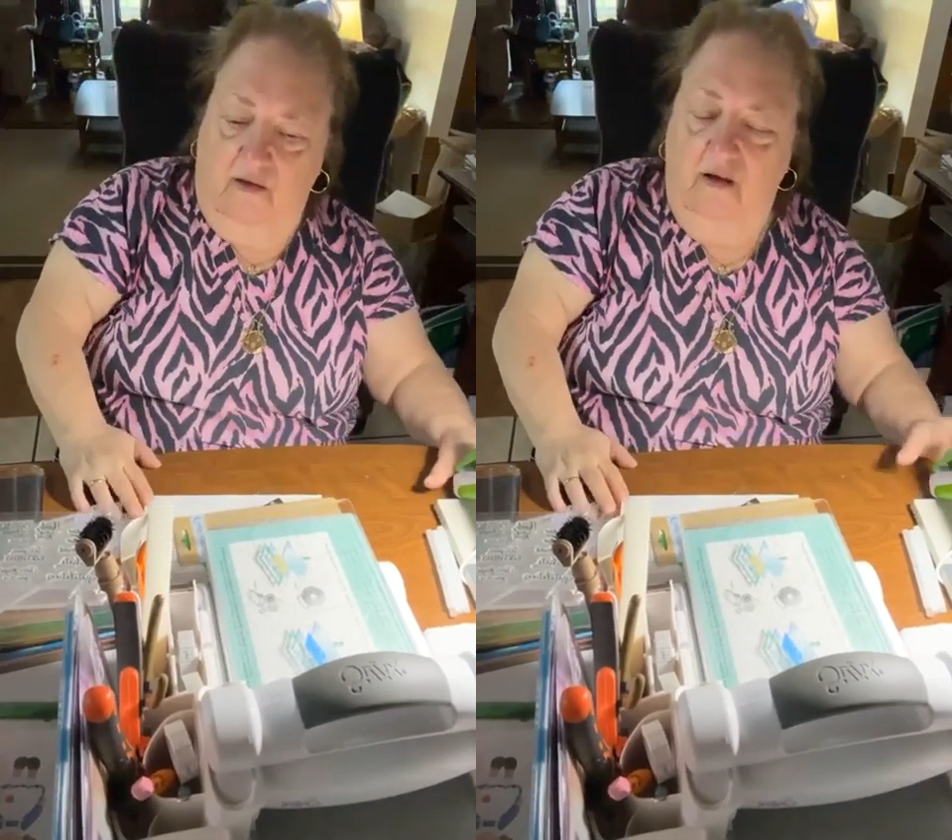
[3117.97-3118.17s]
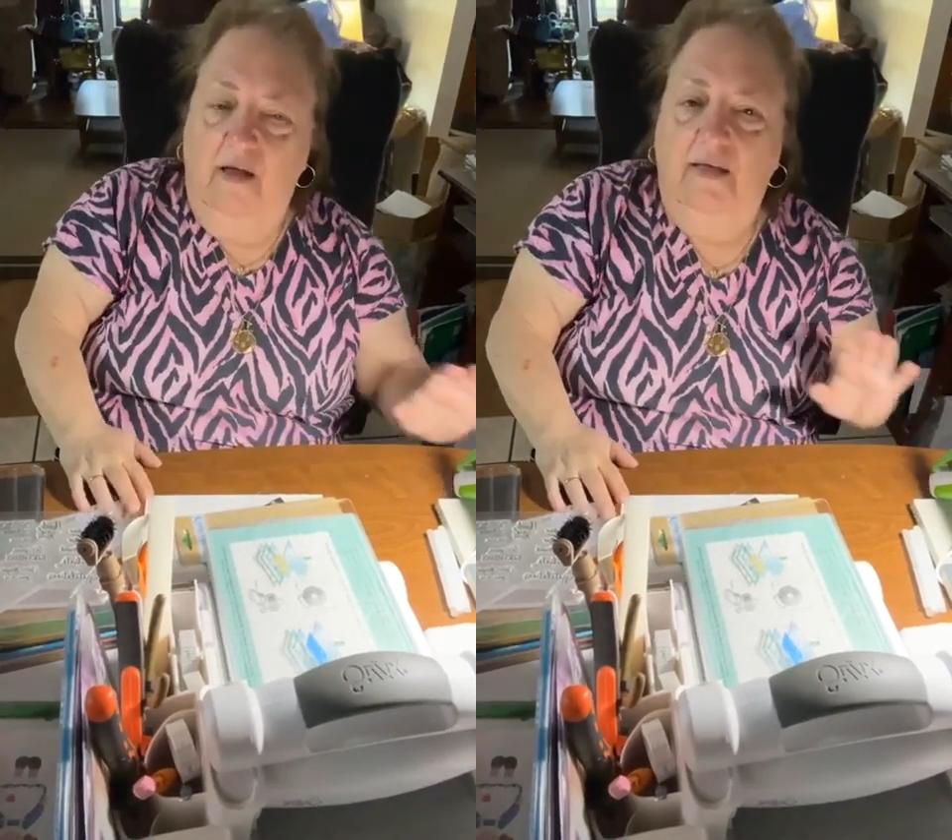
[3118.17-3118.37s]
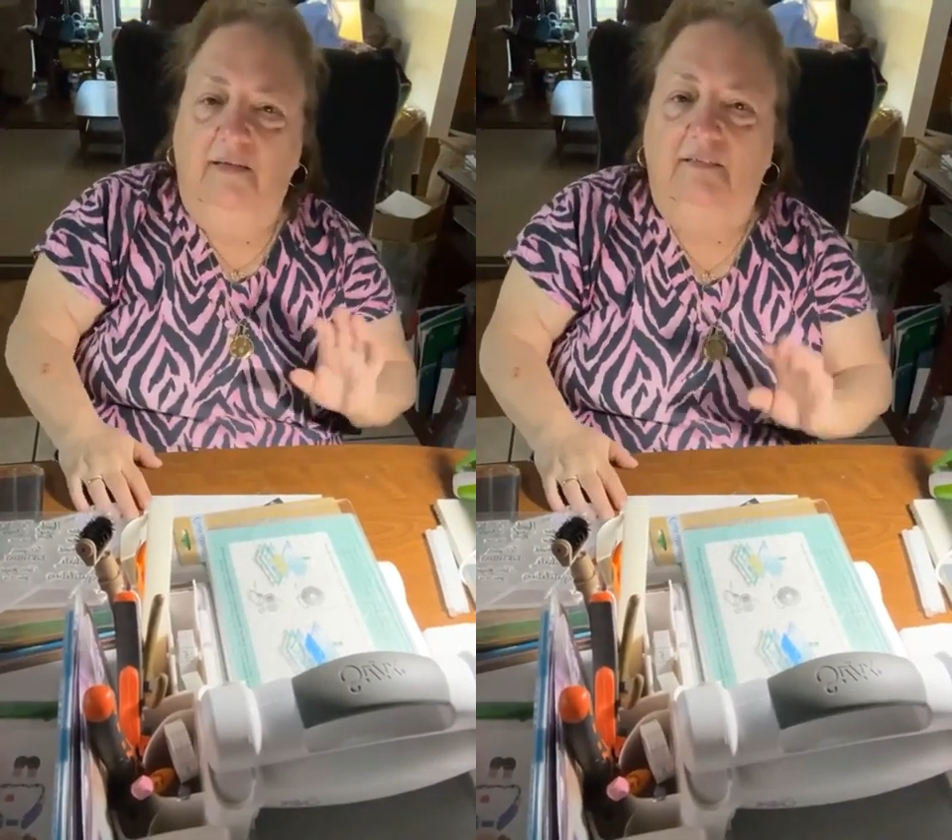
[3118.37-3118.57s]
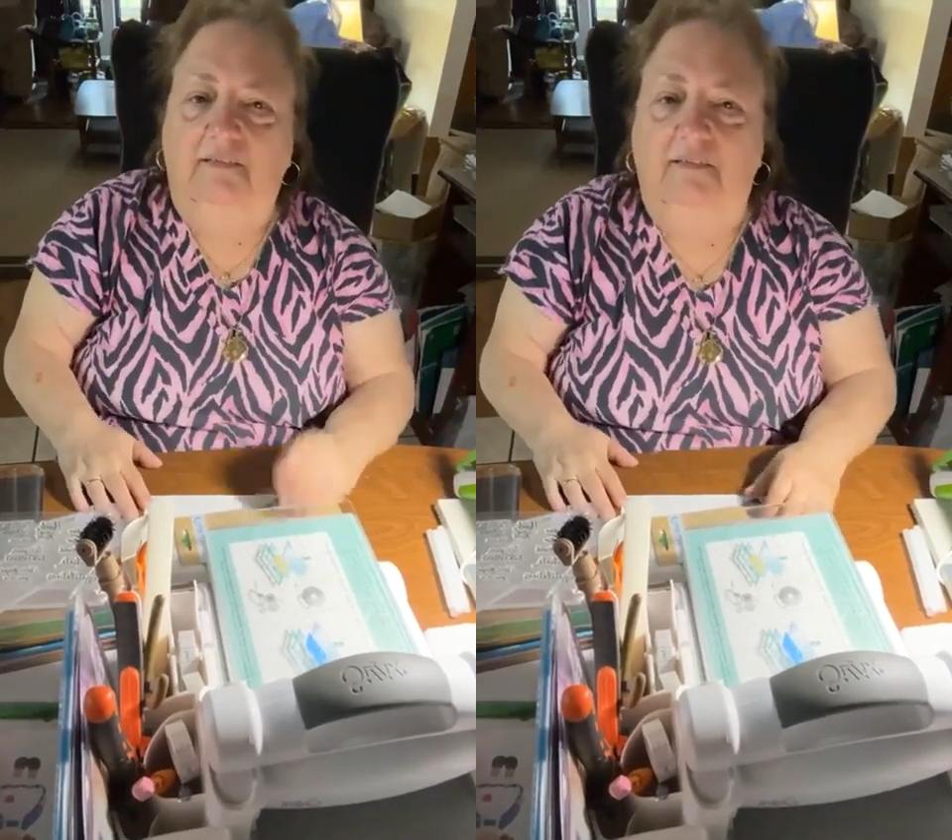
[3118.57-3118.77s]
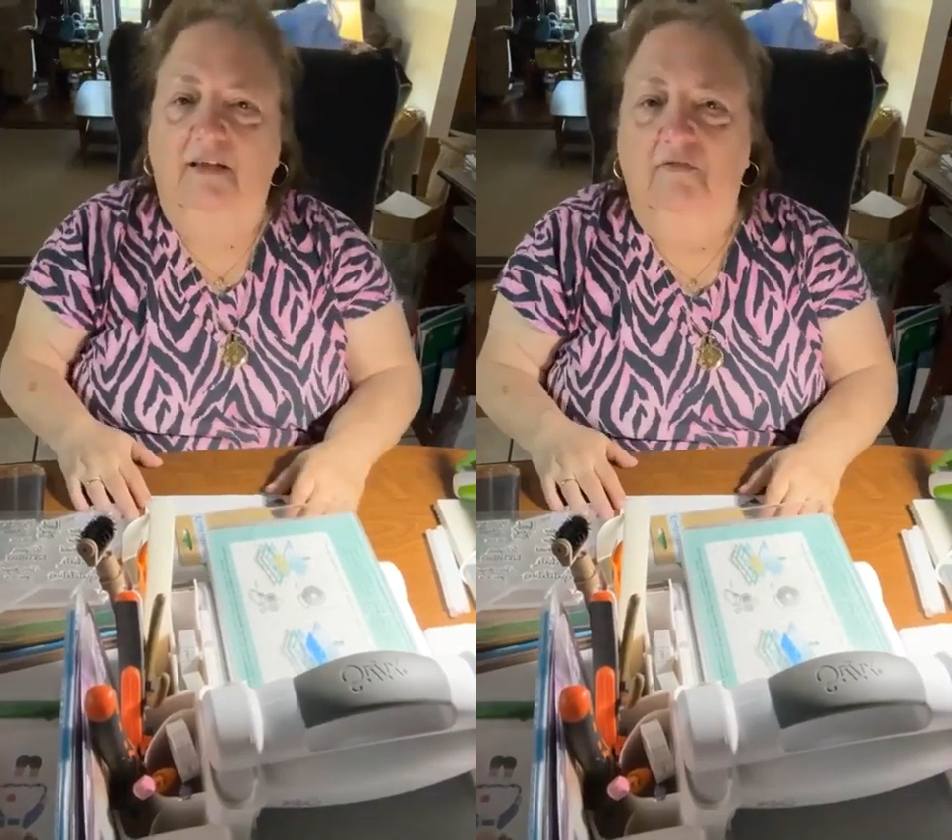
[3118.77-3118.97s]
All right.
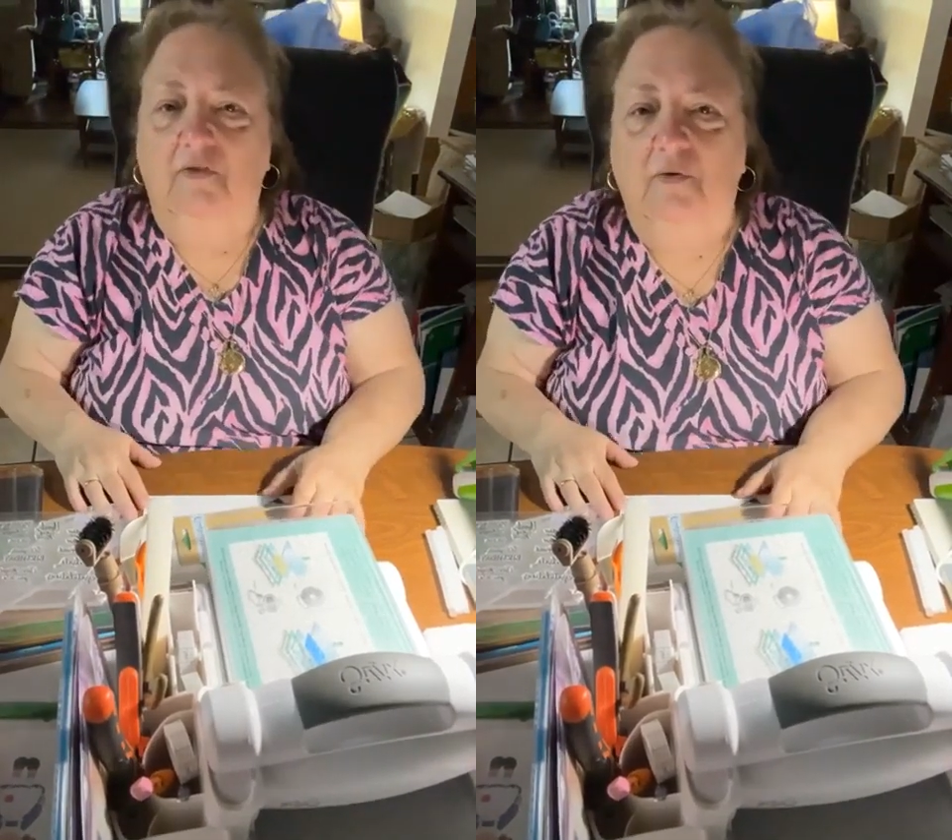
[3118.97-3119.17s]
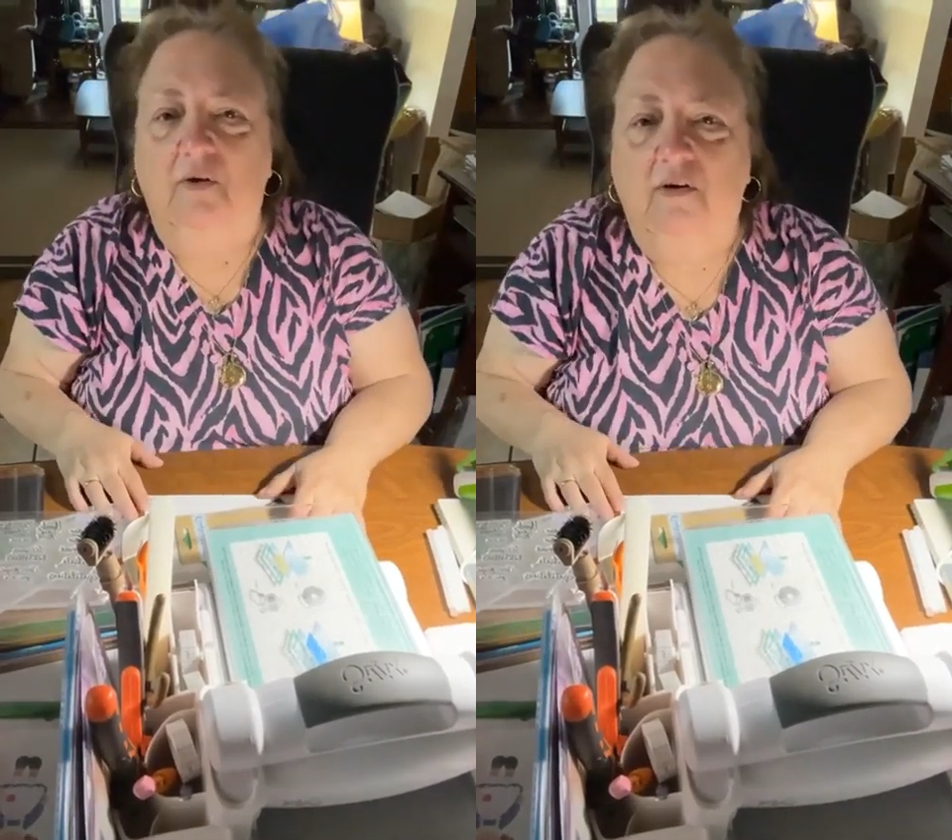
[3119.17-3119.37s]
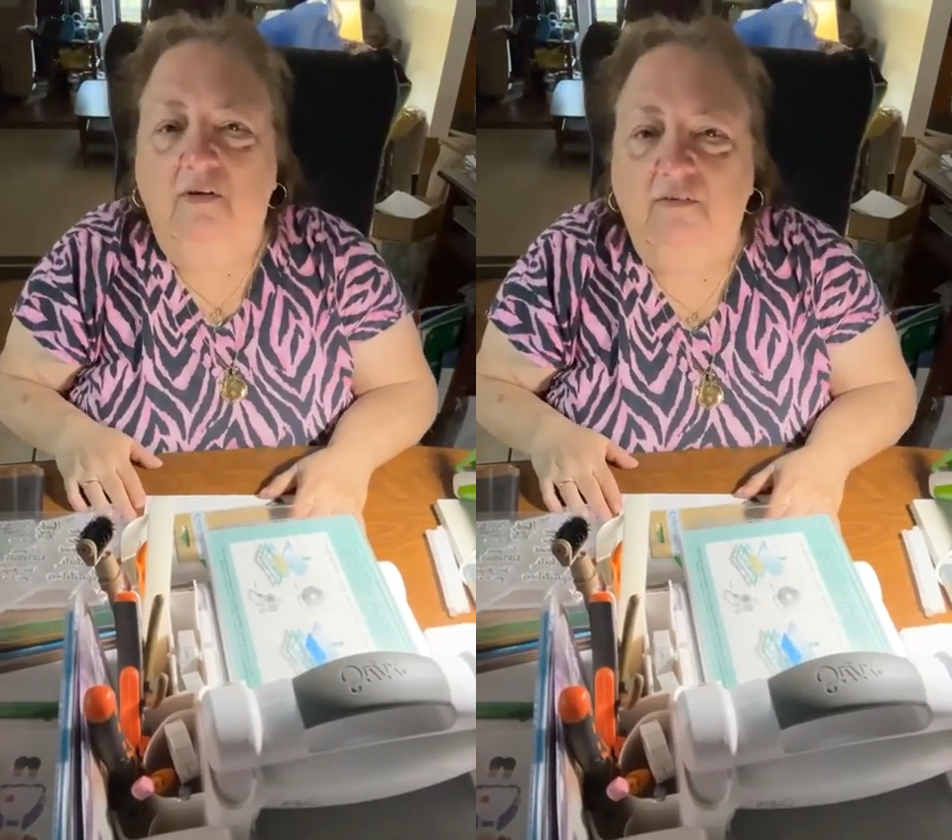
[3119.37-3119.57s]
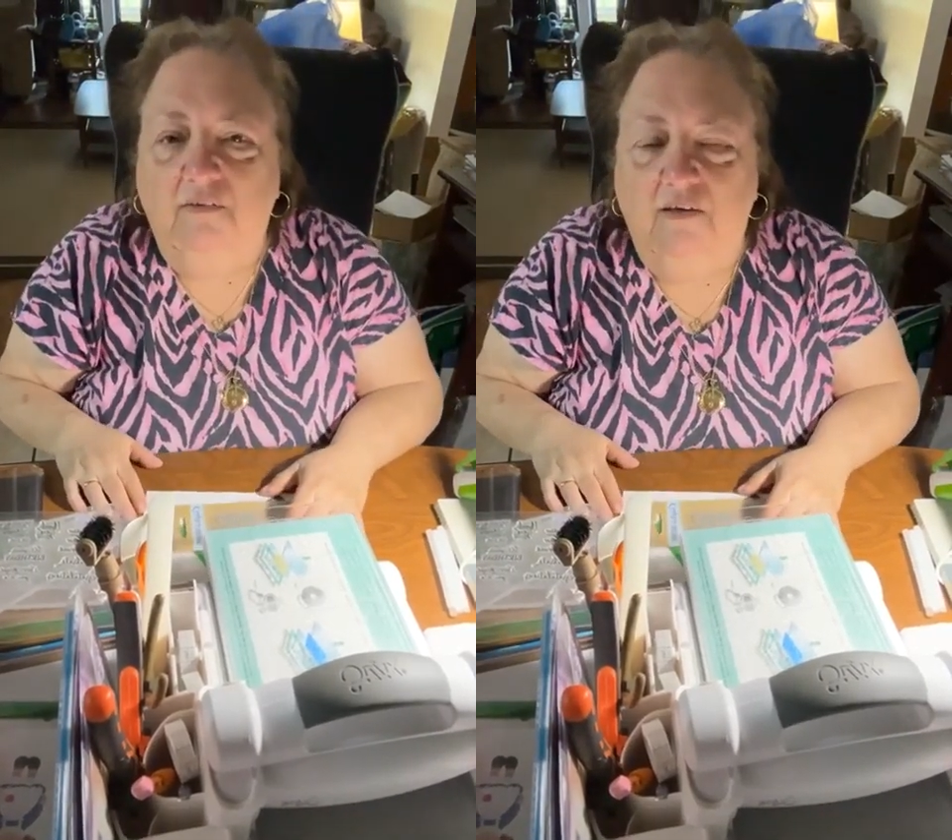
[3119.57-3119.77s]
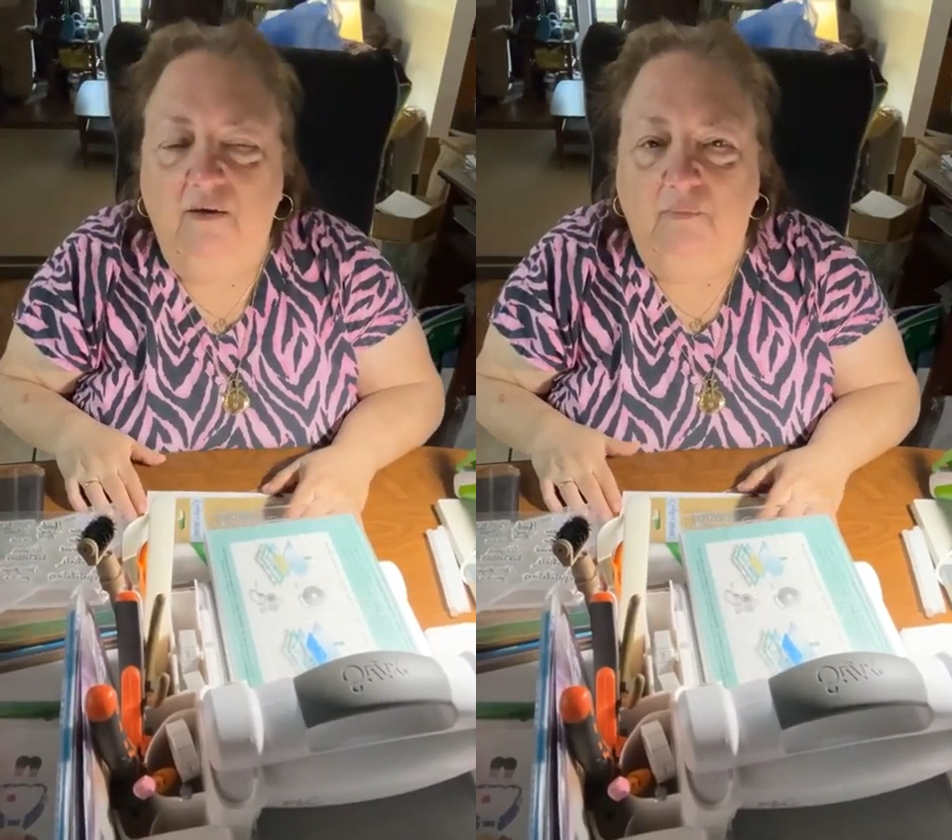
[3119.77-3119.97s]
Love you all.